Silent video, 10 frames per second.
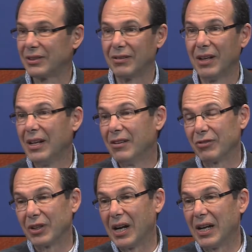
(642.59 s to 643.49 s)
and
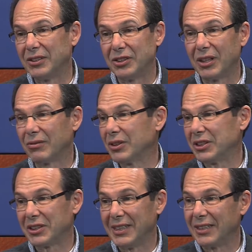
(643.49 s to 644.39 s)
for guys, generally
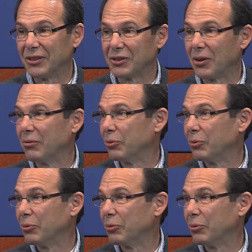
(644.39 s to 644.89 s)
sneakers aren't